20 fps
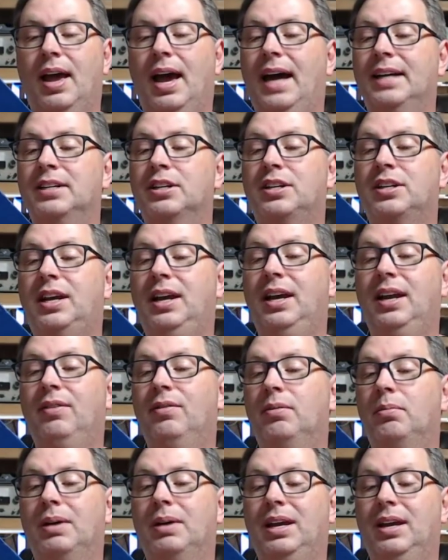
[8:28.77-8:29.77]
just can't
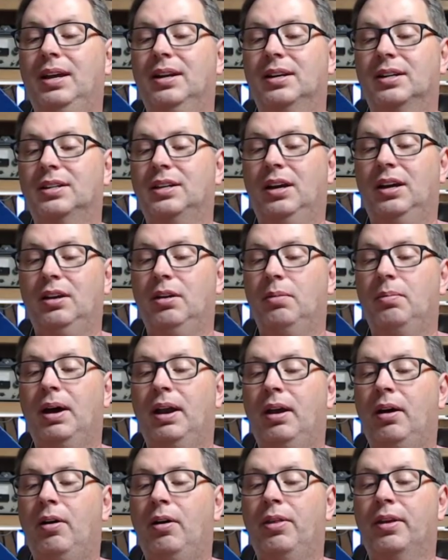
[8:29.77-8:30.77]
even begin to tell you about
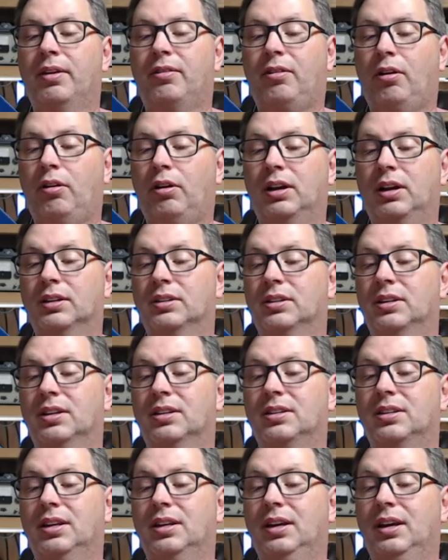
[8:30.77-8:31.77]
all the circuits this
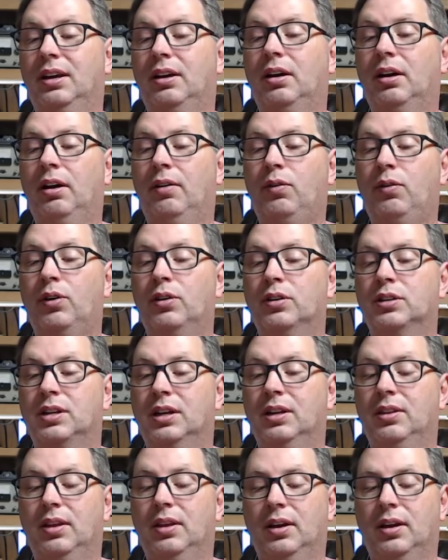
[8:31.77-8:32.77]
thing covers
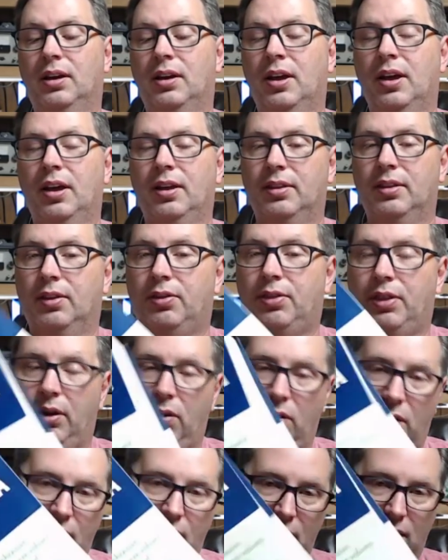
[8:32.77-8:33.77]
and the
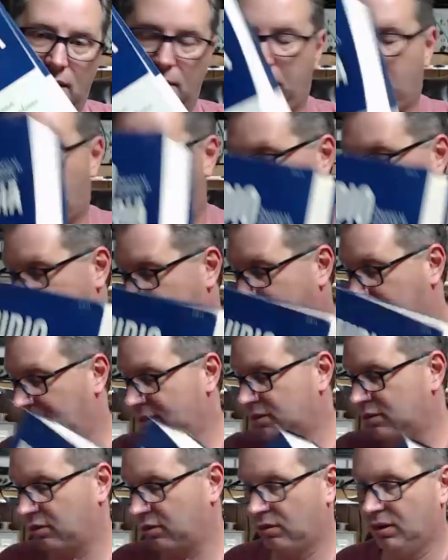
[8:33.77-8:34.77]
theory and applied
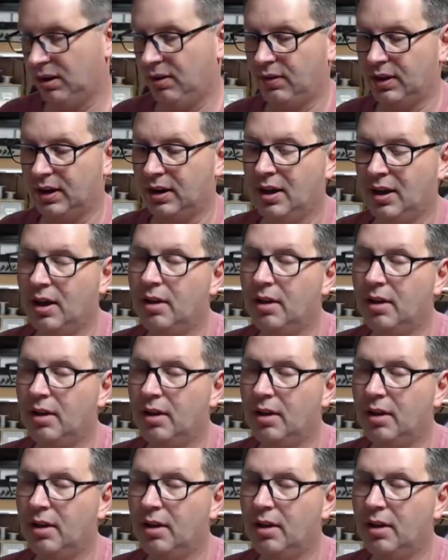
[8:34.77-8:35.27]
nature of it.